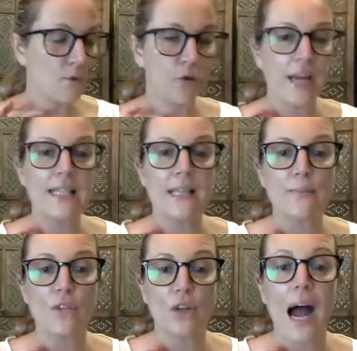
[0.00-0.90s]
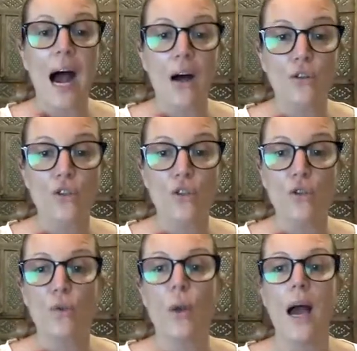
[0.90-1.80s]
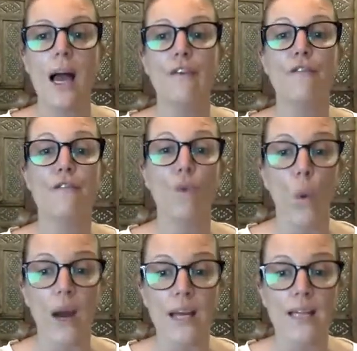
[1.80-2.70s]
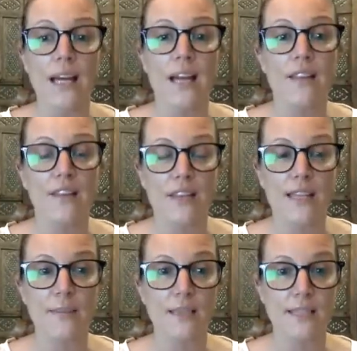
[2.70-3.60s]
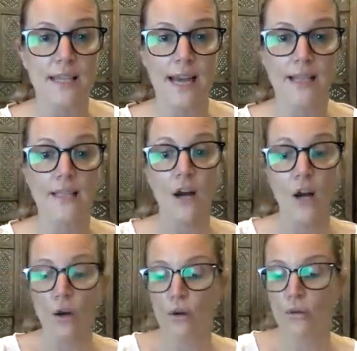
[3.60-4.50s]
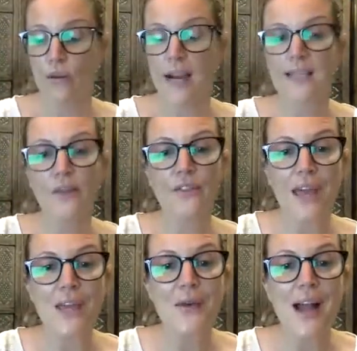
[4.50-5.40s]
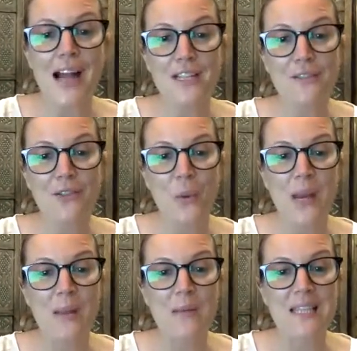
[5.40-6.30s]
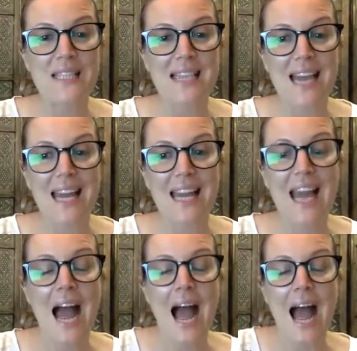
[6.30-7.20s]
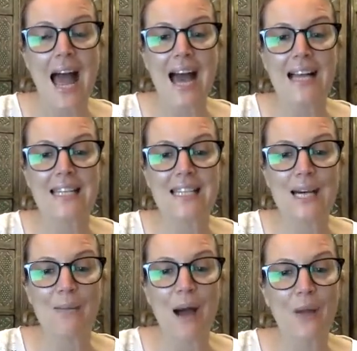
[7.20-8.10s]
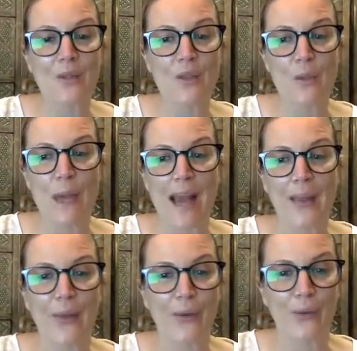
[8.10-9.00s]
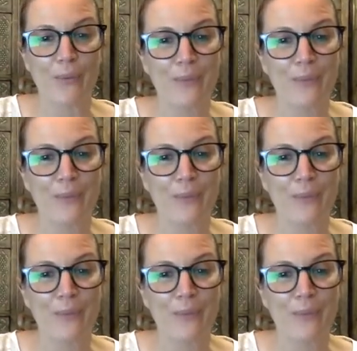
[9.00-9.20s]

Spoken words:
great tips on how to avoid these mistakes. All right, so thank you guys for joining me today, and I'll see you back in the group.